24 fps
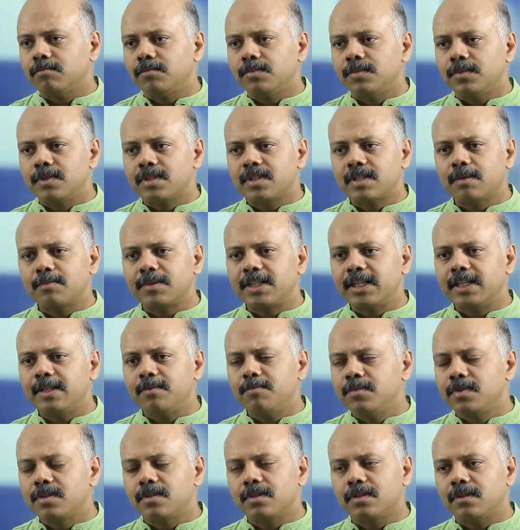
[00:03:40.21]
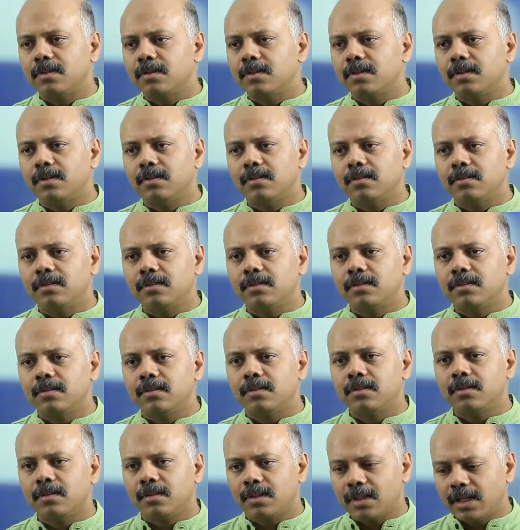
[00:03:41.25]
sometimes
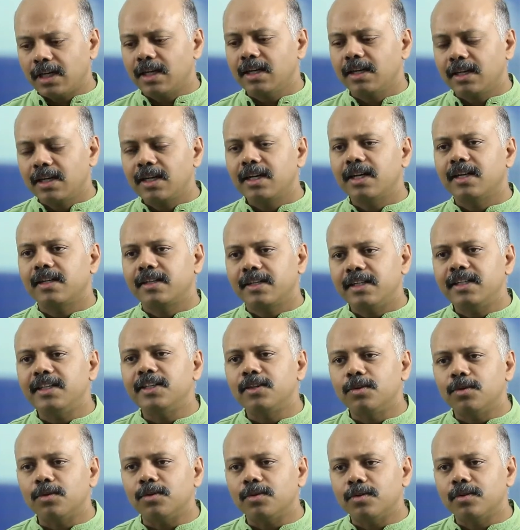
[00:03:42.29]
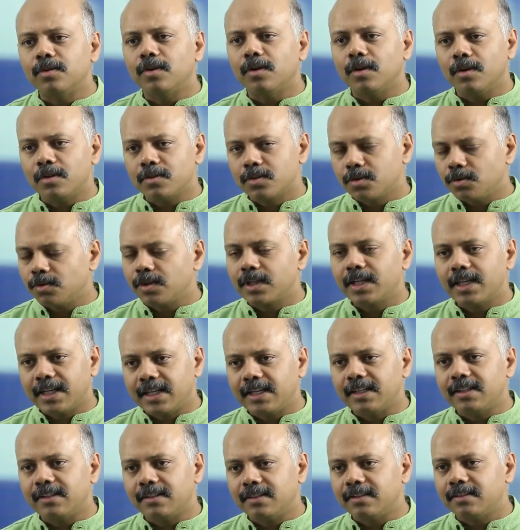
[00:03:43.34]
your ahankar and ego also
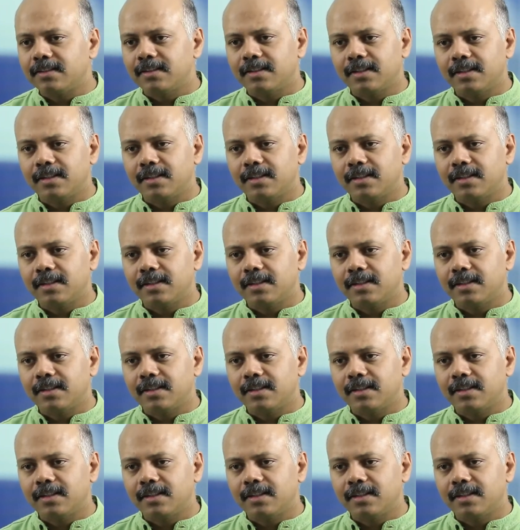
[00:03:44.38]
can